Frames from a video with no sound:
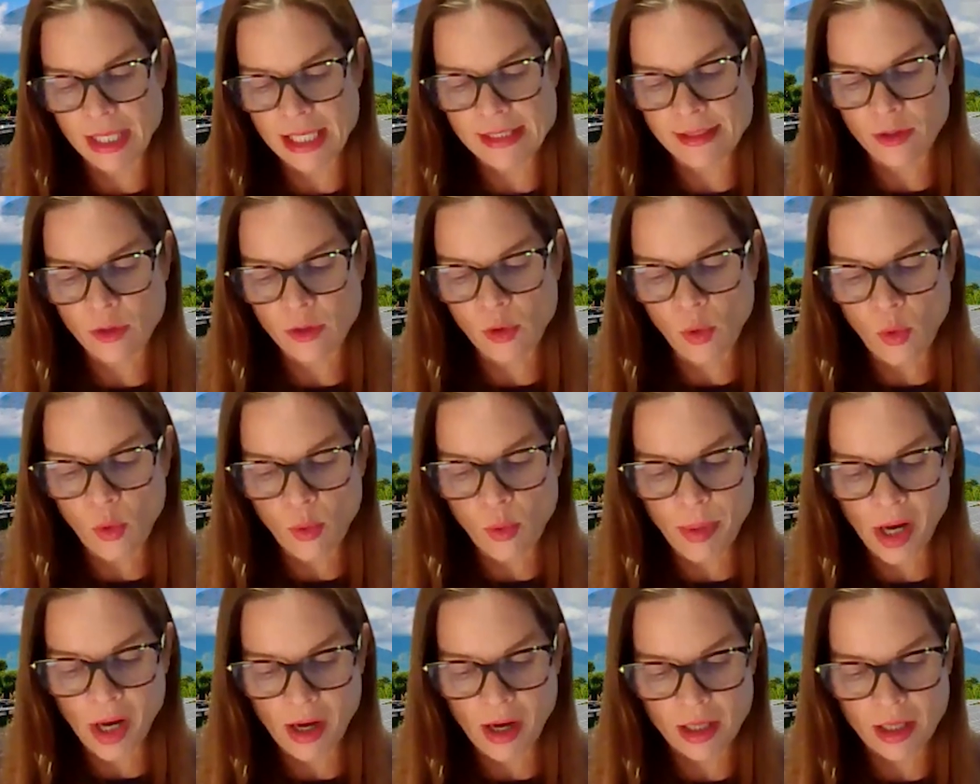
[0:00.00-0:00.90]
is a
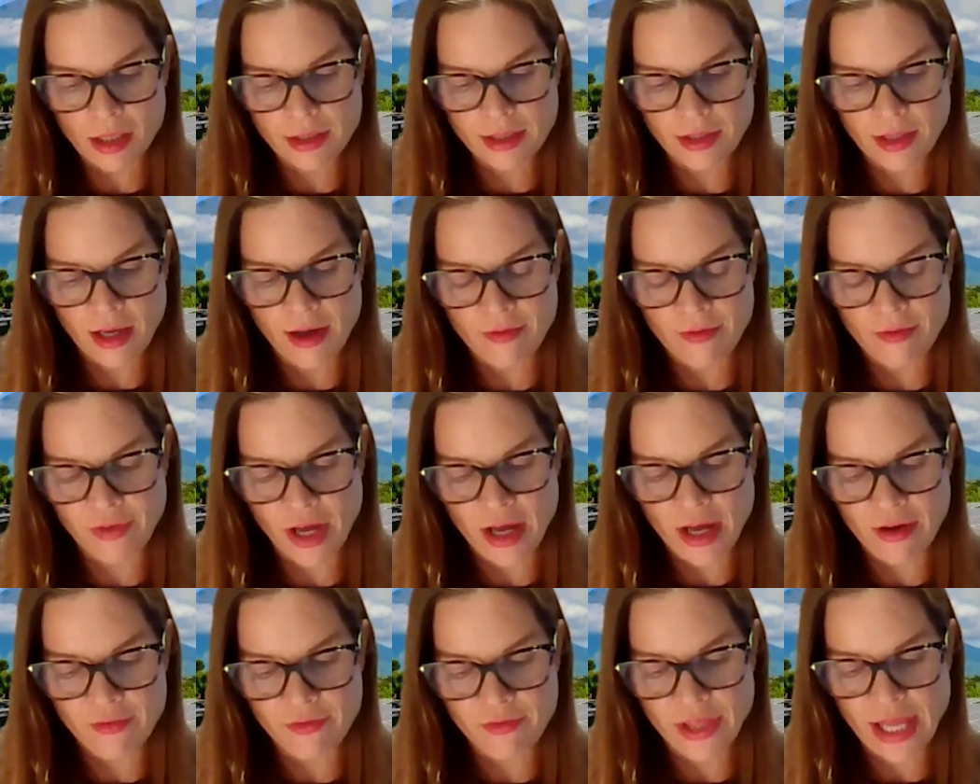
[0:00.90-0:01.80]
core part
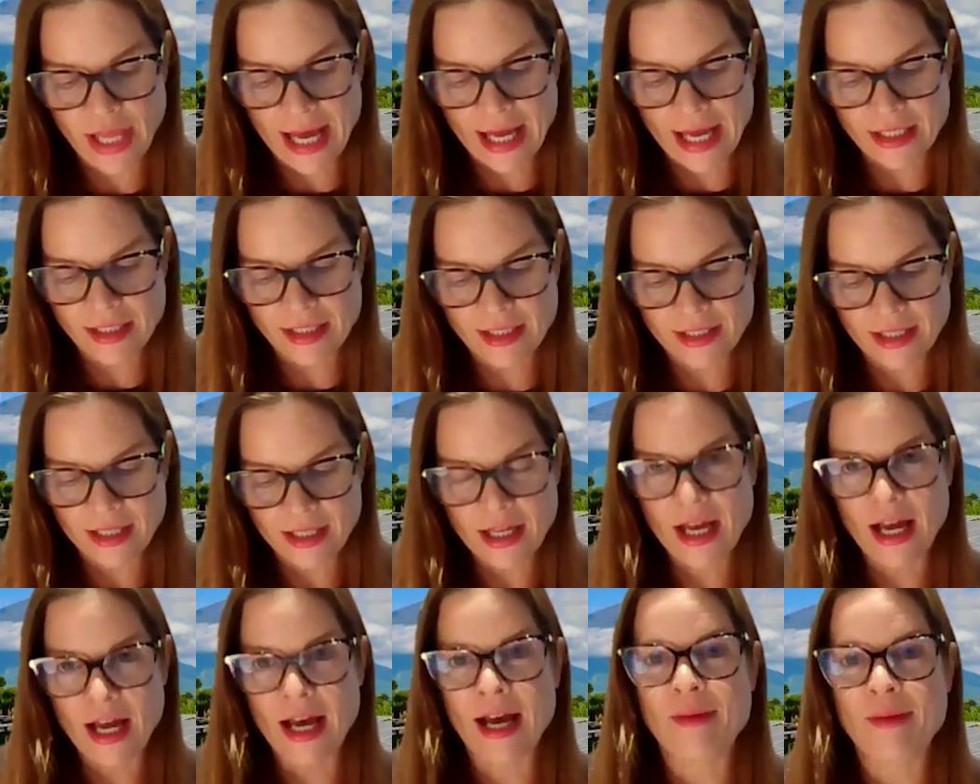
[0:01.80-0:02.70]
of that
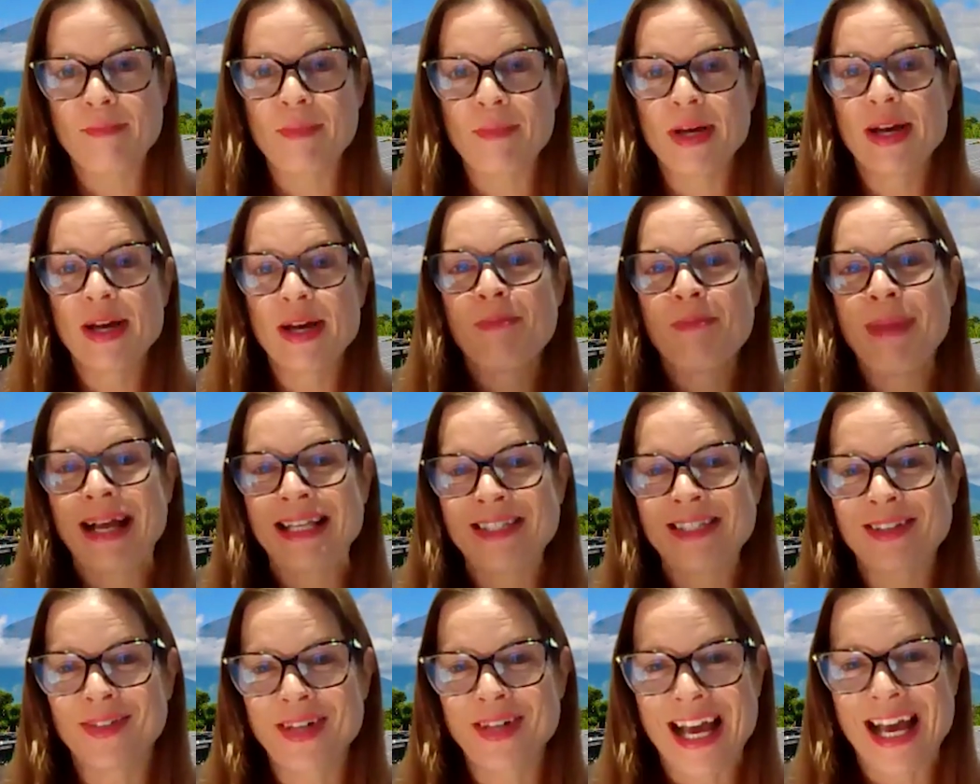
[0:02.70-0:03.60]

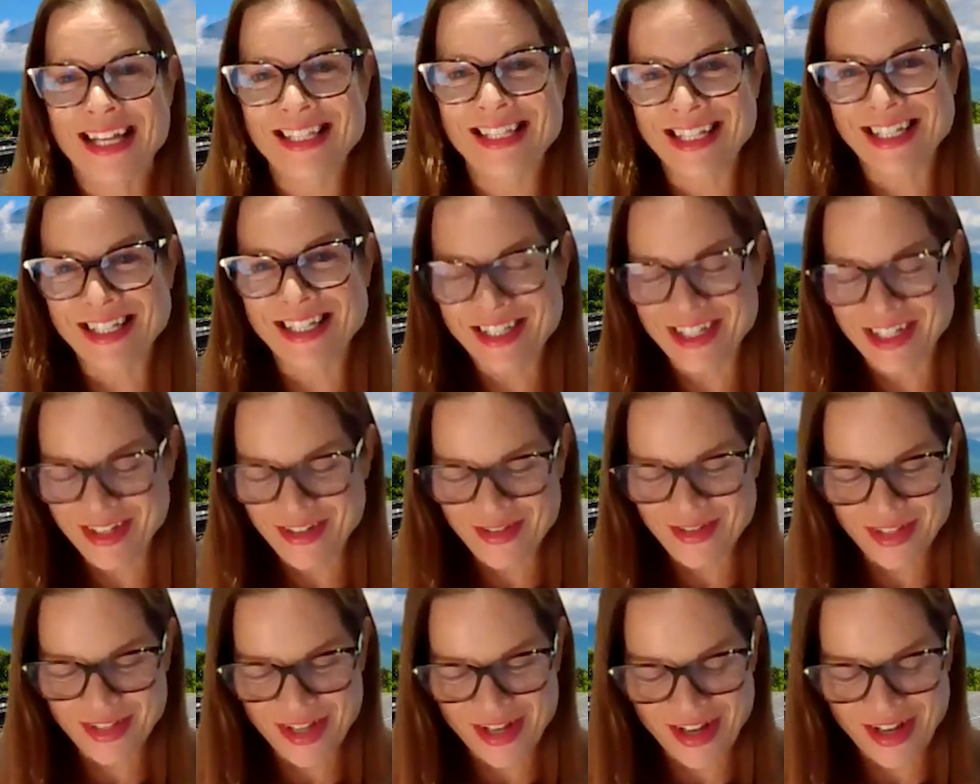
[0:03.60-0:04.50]
baton handing, to
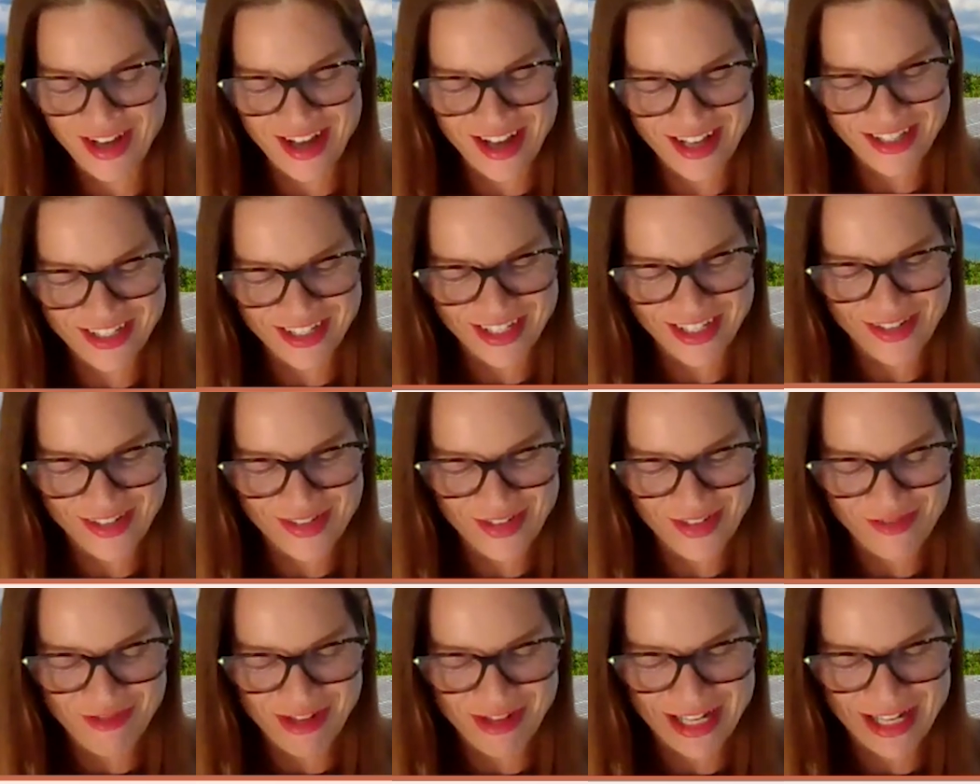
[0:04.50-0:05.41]
use
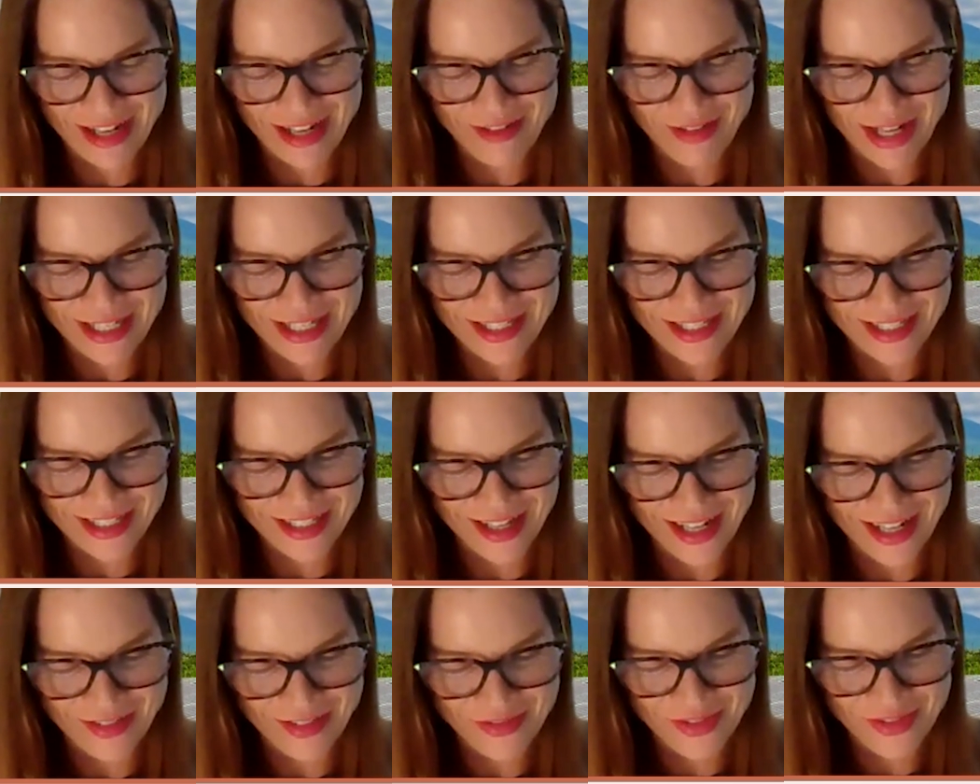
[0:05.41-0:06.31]
a relay race
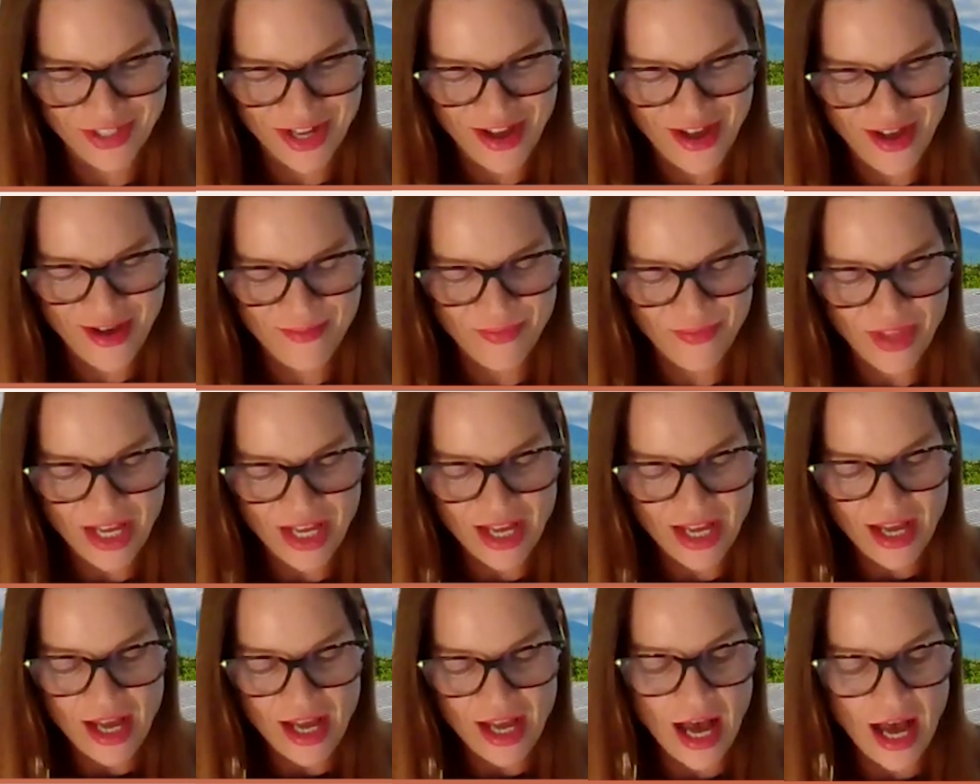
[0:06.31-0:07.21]
kind of term.
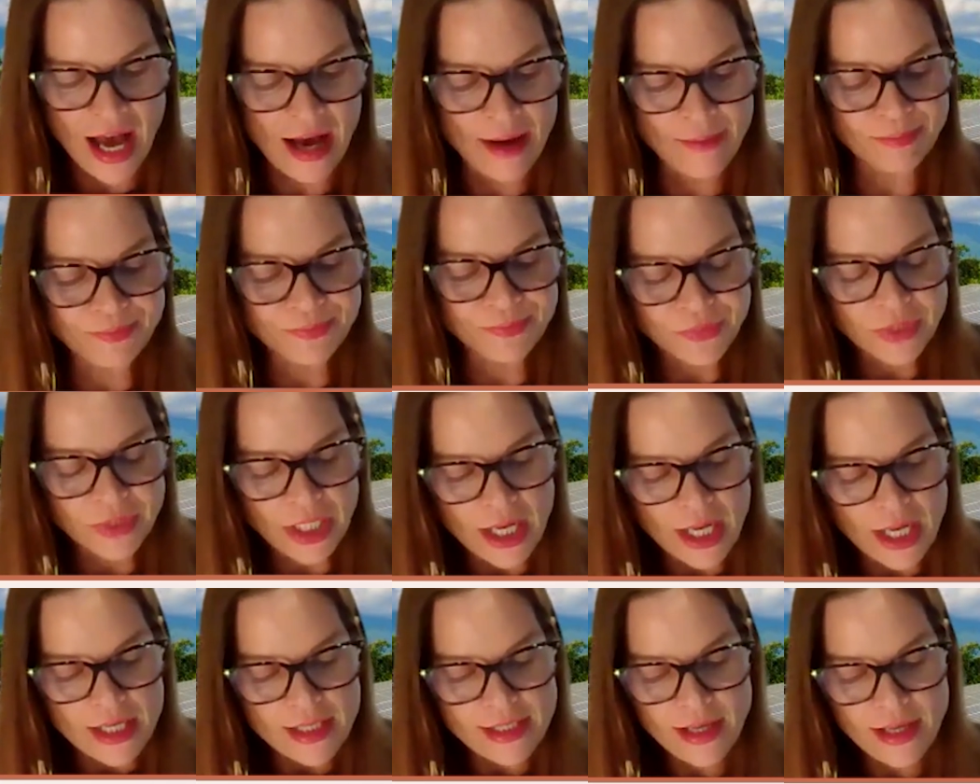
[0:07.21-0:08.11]

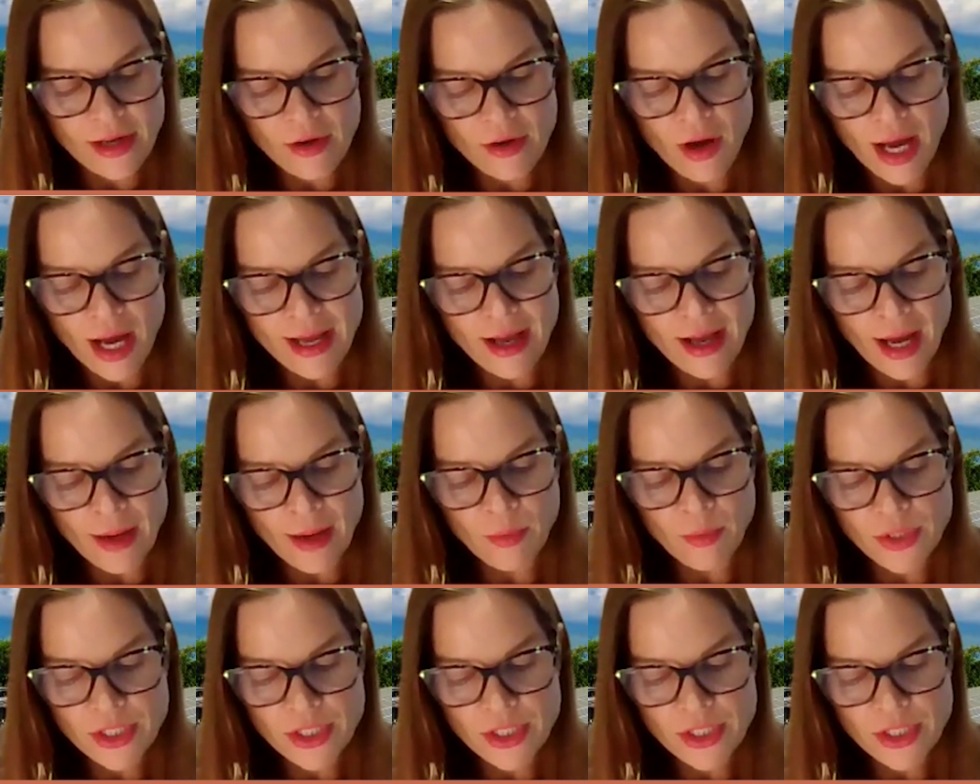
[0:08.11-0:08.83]
So I